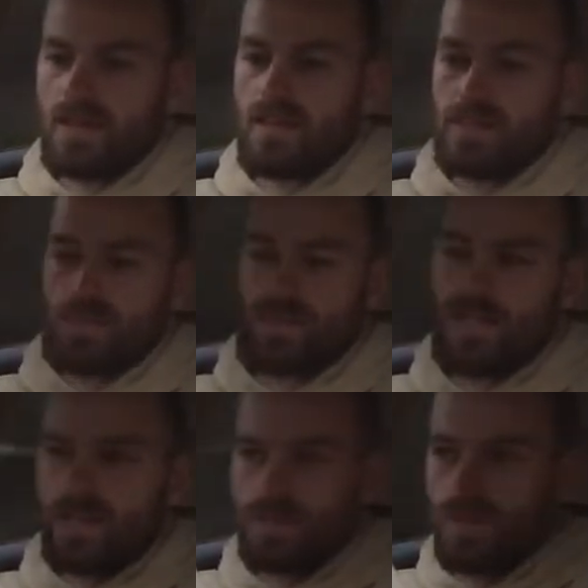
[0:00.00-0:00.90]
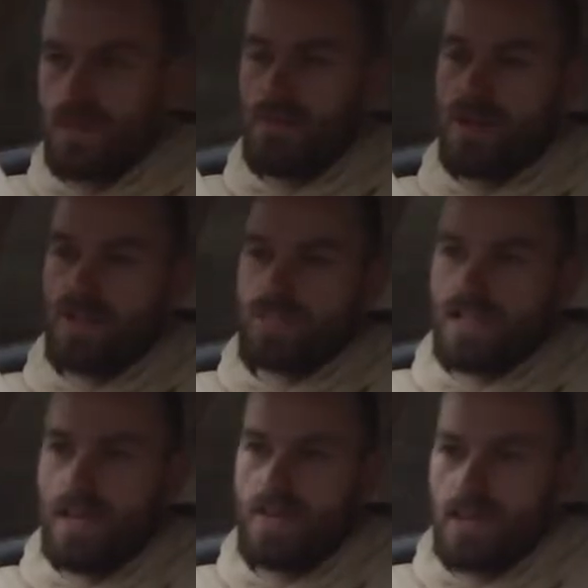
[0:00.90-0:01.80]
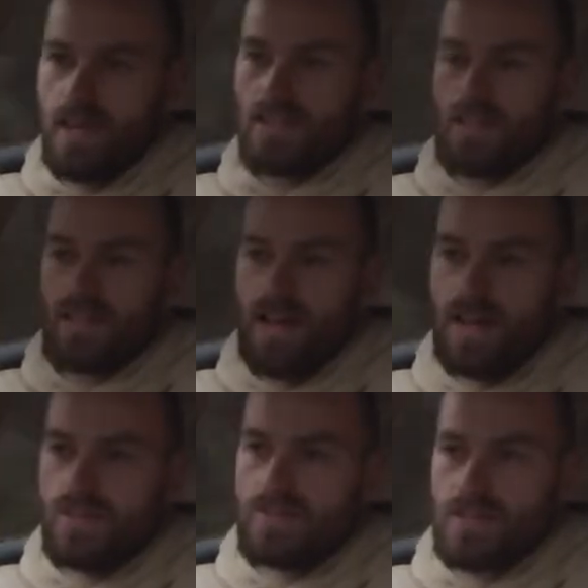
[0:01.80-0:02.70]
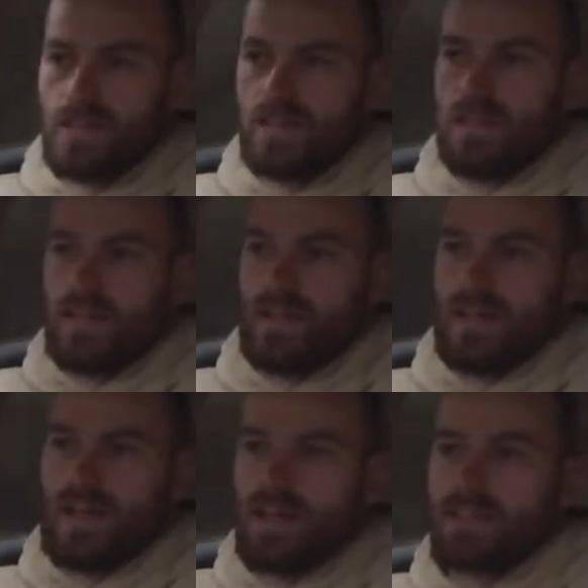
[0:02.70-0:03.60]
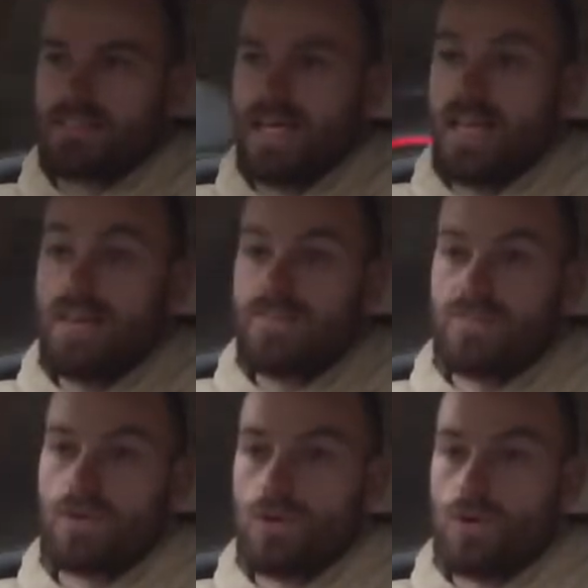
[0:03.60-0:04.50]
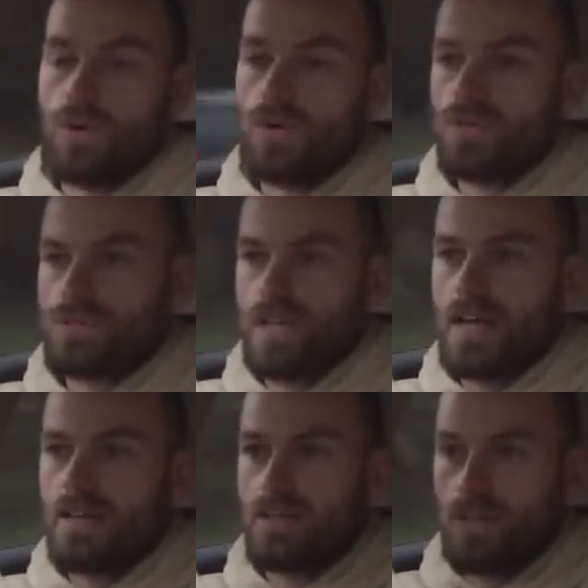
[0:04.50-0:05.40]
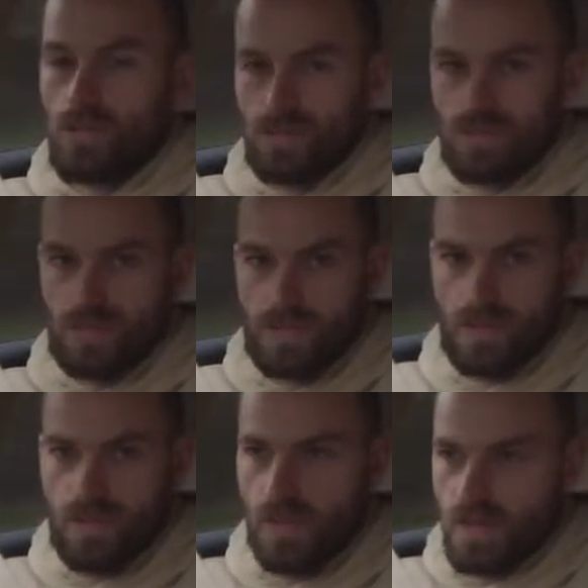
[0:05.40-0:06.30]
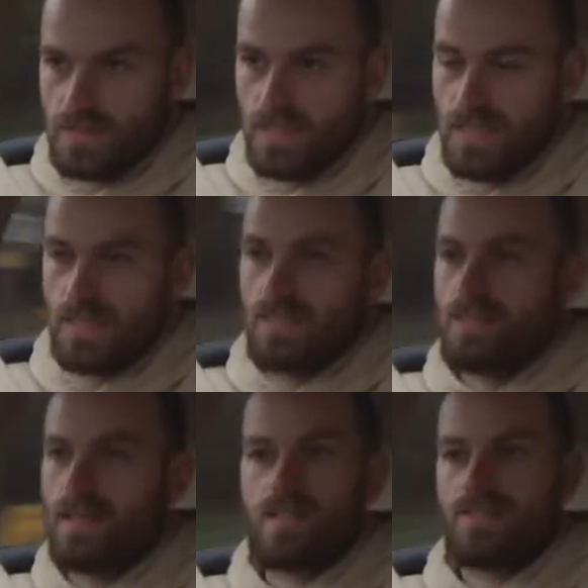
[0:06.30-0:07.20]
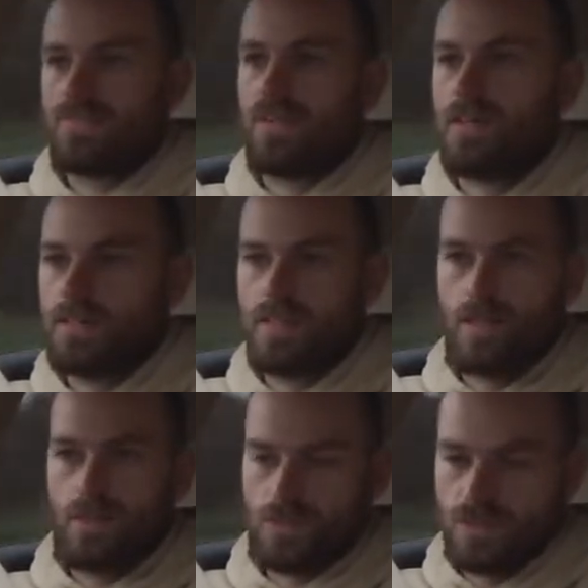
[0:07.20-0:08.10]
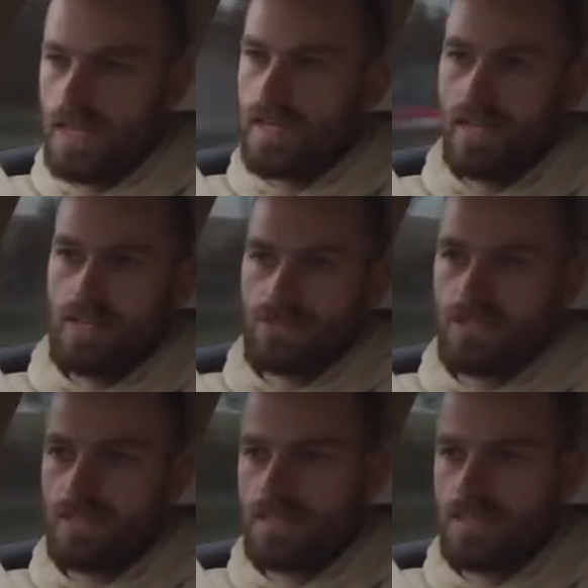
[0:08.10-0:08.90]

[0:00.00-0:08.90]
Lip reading: because it will get to 28 miles an hour and then cut out. As I say, if you're sat at constant 30, that's fine, it will stay in electric.